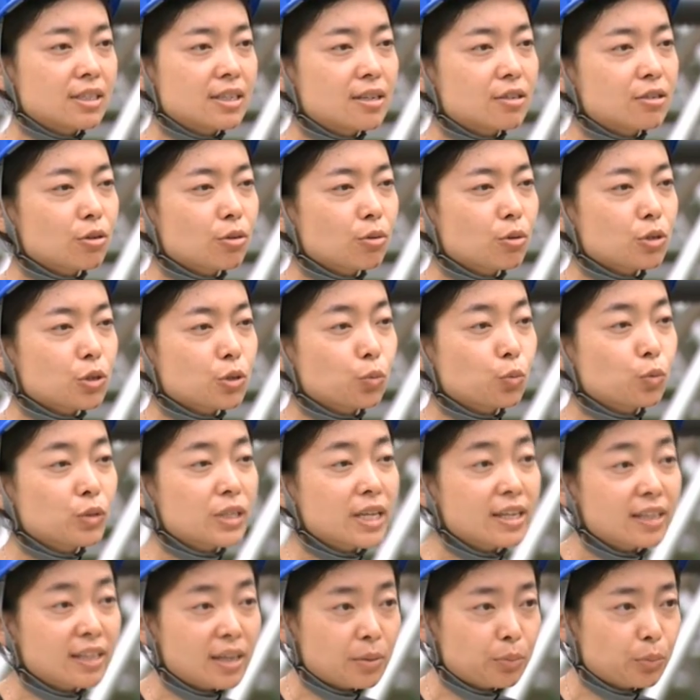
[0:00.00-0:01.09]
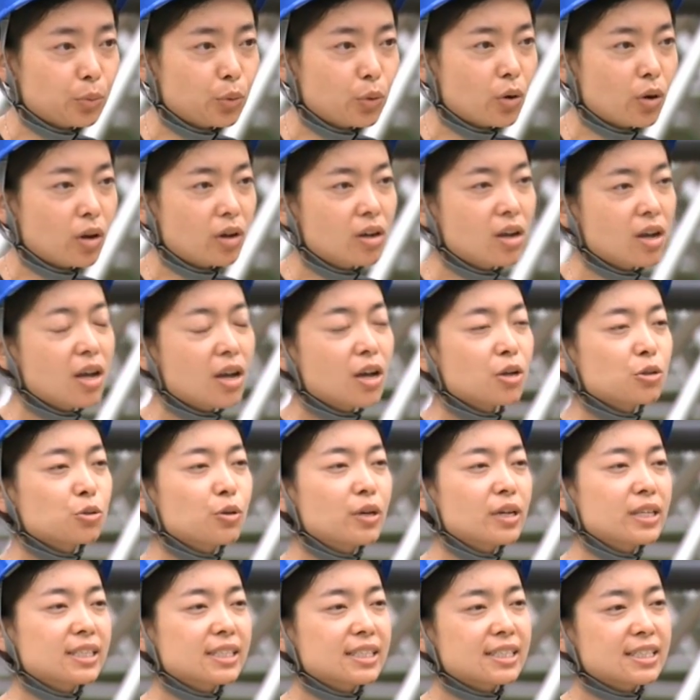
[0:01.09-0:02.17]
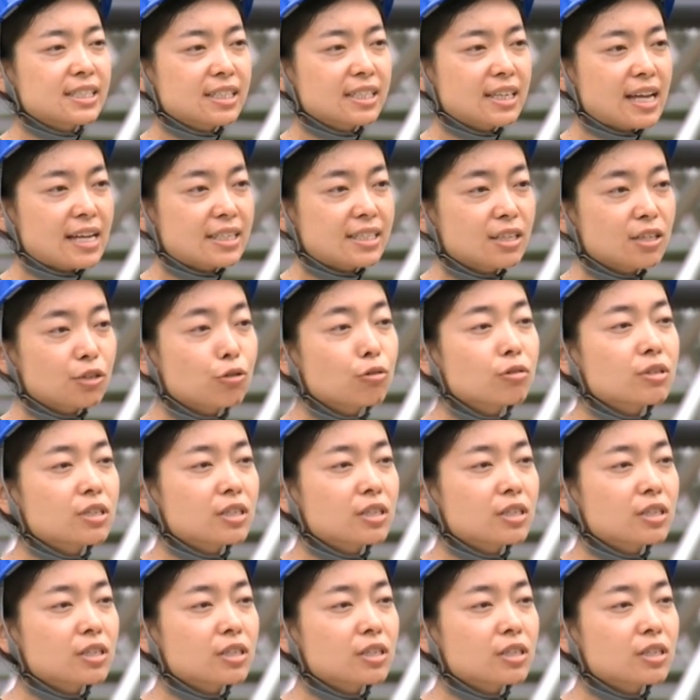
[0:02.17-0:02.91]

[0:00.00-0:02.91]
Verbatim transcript: telescope will pick up the radio signals,